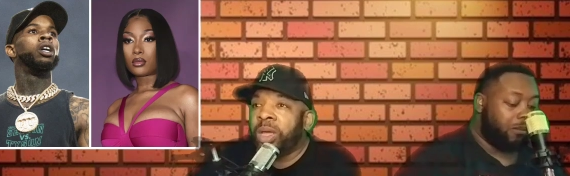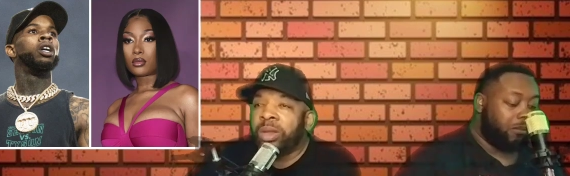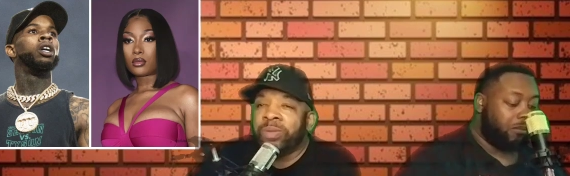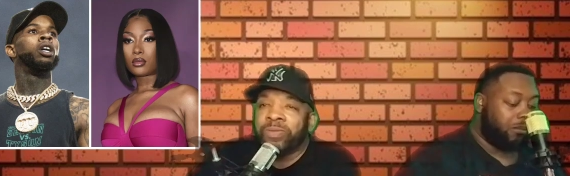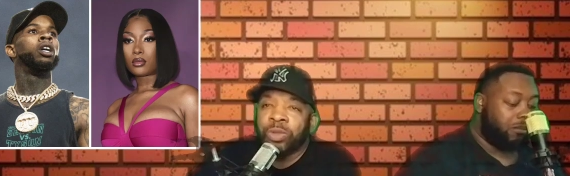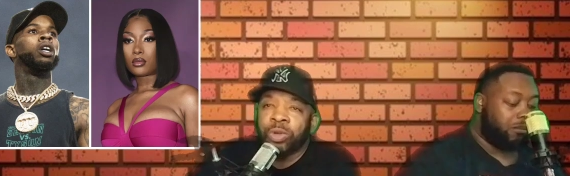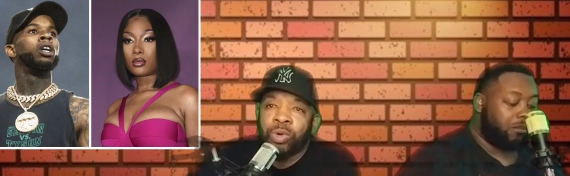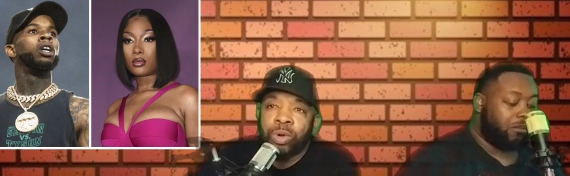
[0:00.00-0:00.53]
Speaker 1: hell, if
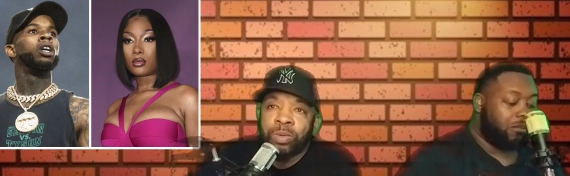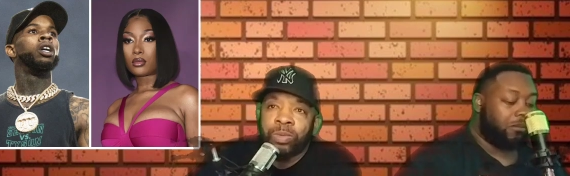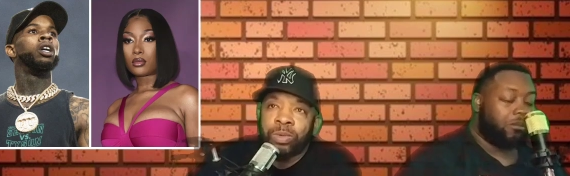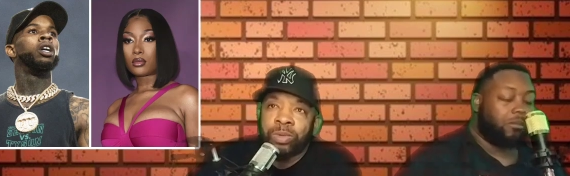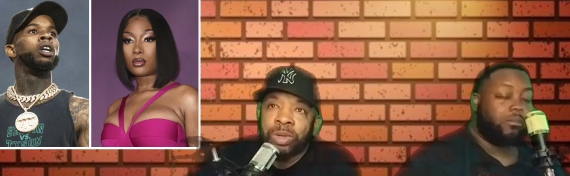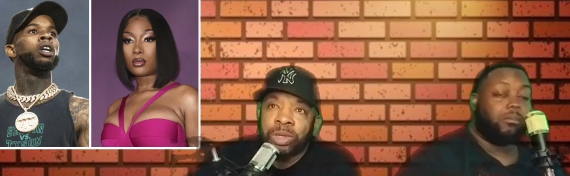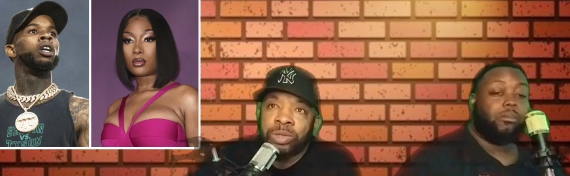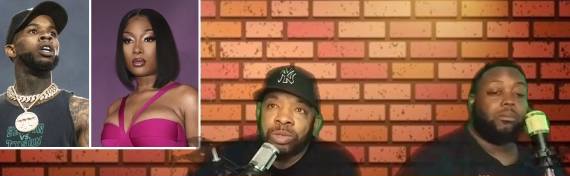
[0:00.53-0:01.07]
the court won't
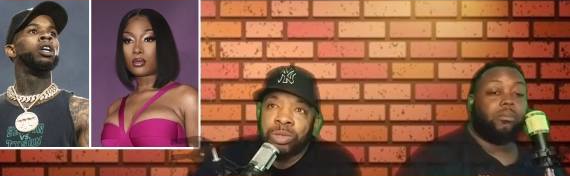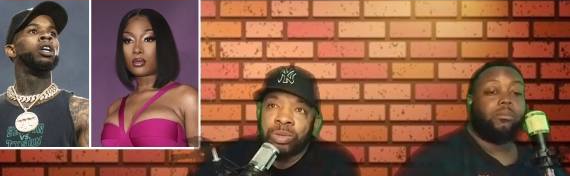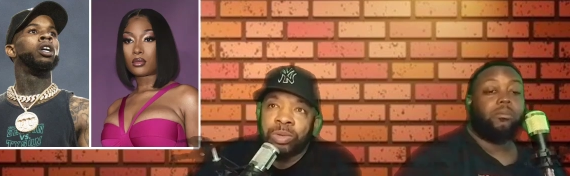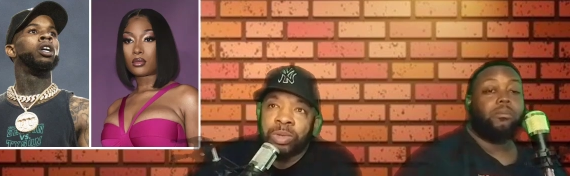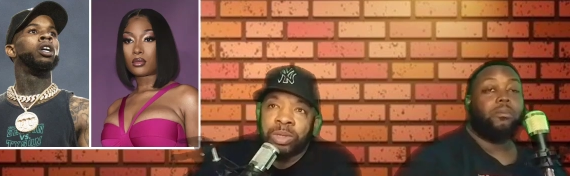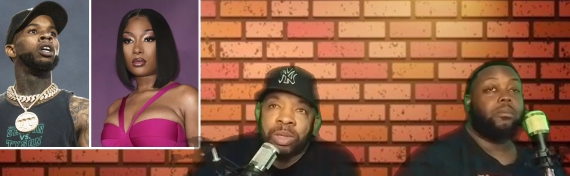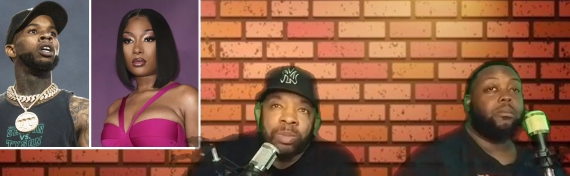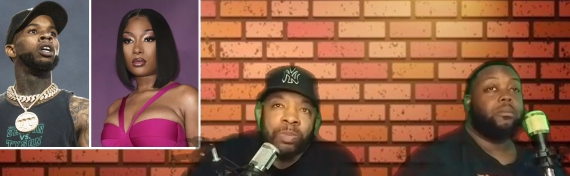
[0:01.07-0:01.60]
let you do
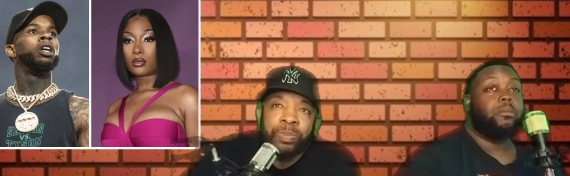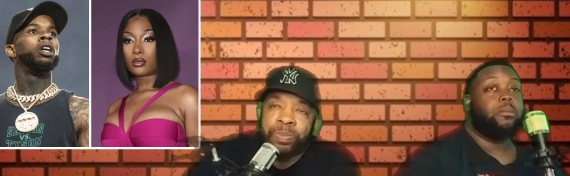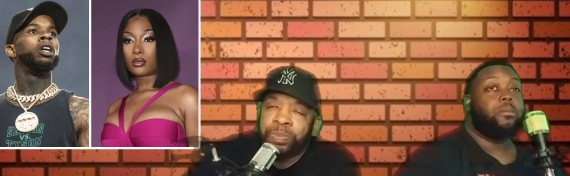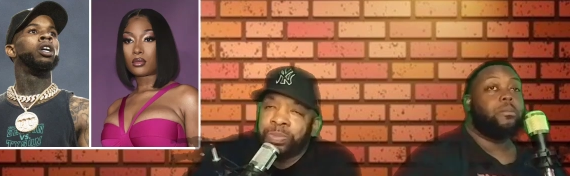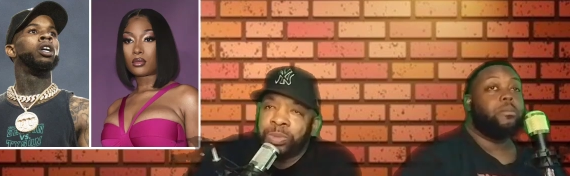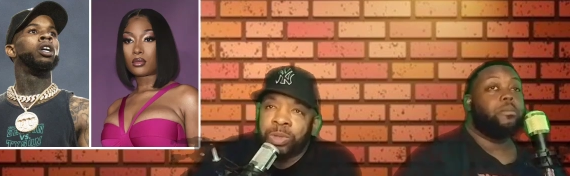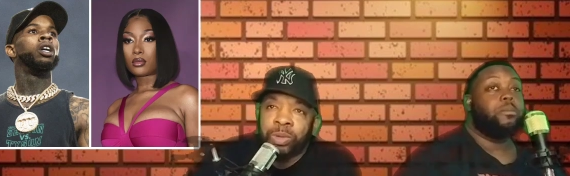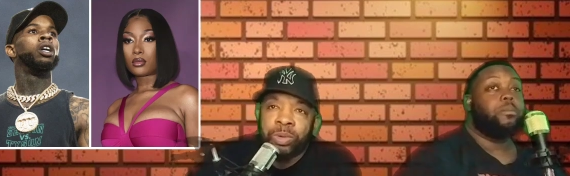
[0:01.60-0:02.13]
it, then
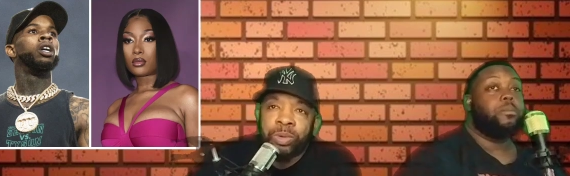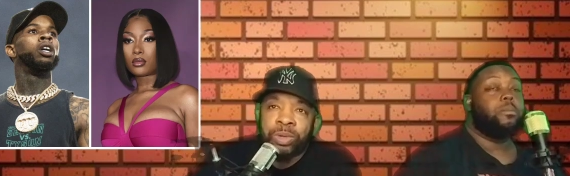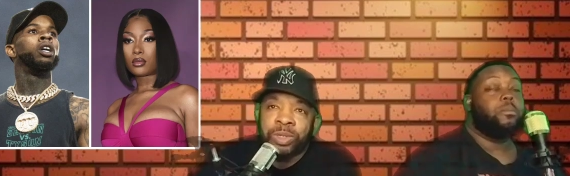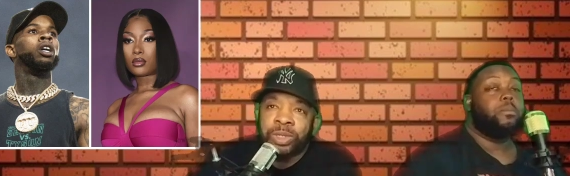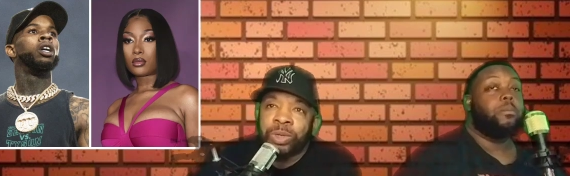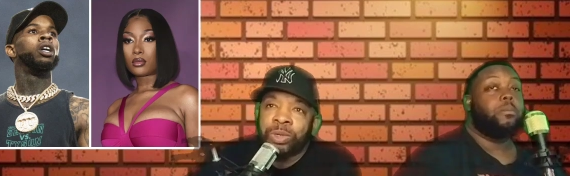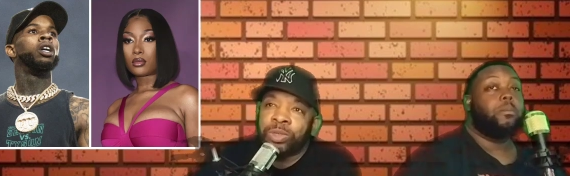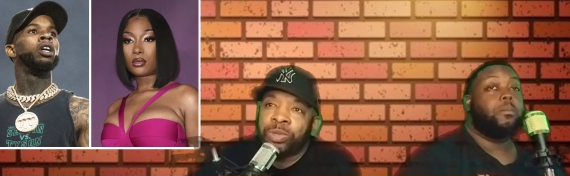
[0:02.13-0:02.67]
do it on
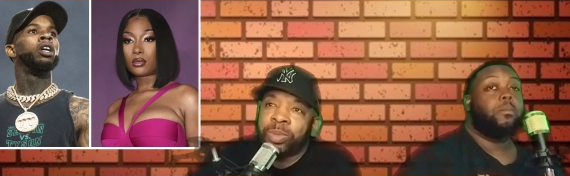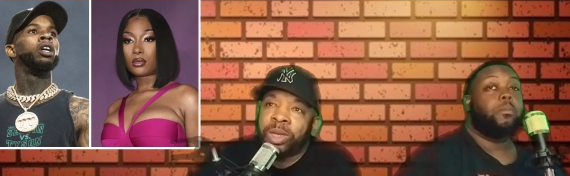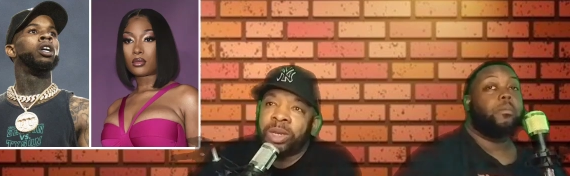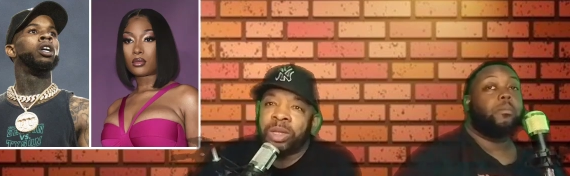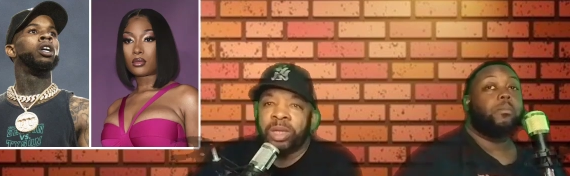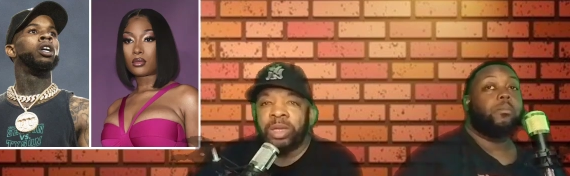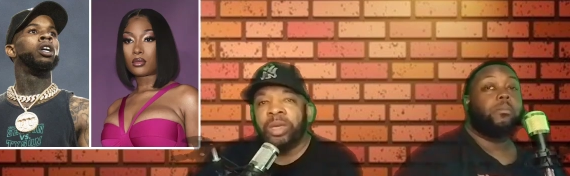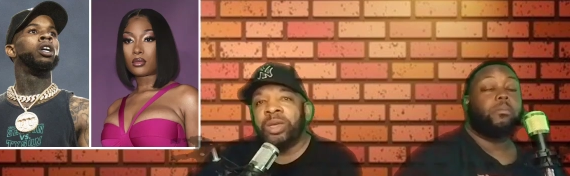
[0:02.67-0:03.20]
social
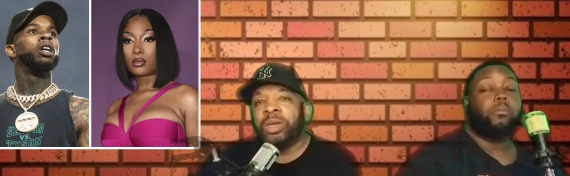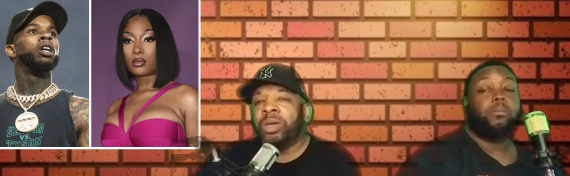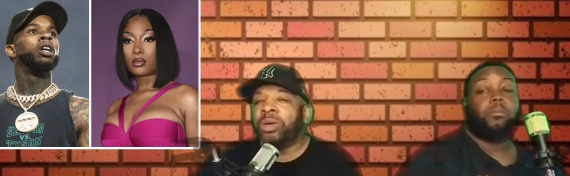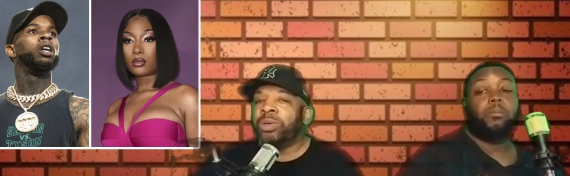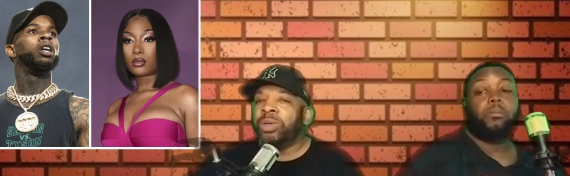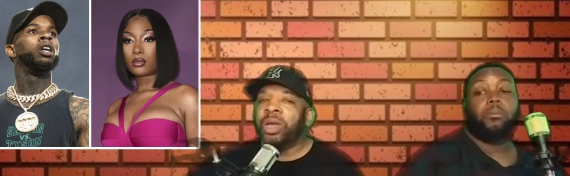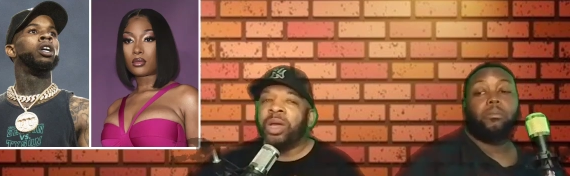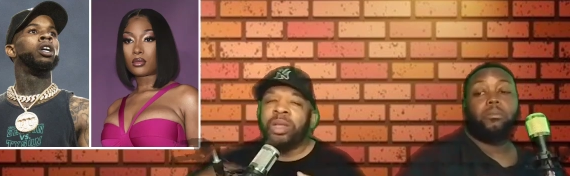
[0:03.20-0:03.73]
media. Here you go,
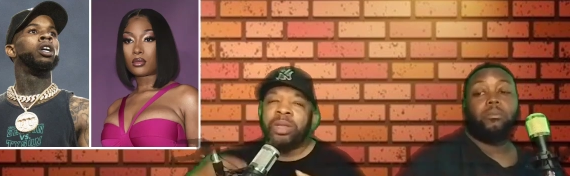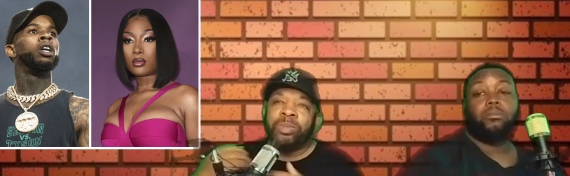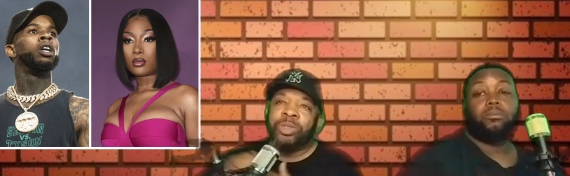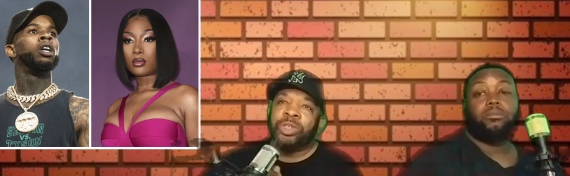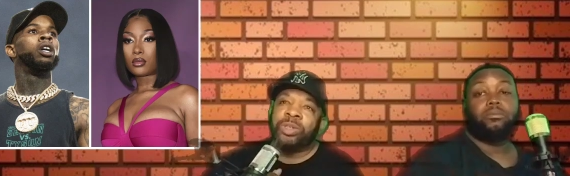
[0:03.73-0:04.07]
y'all. Let me